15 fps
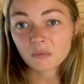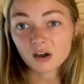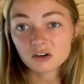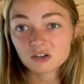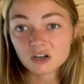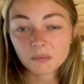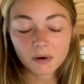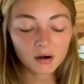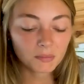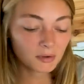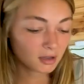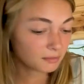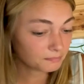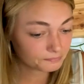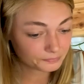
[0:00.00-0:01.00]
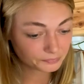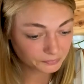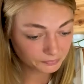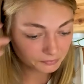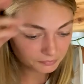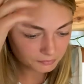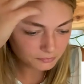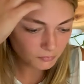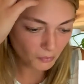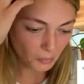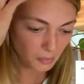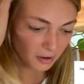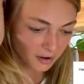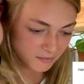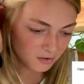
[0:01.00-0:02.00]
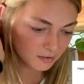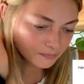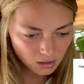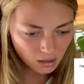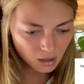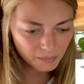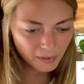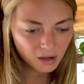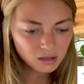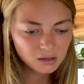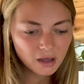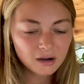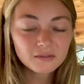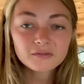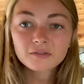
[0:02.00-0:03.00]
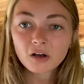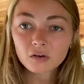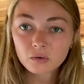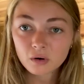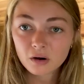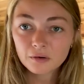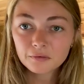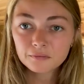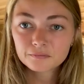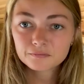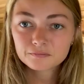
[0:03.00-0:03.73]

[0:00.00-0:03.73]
bought cheaper, but whatever. I bought a lot of Velcro.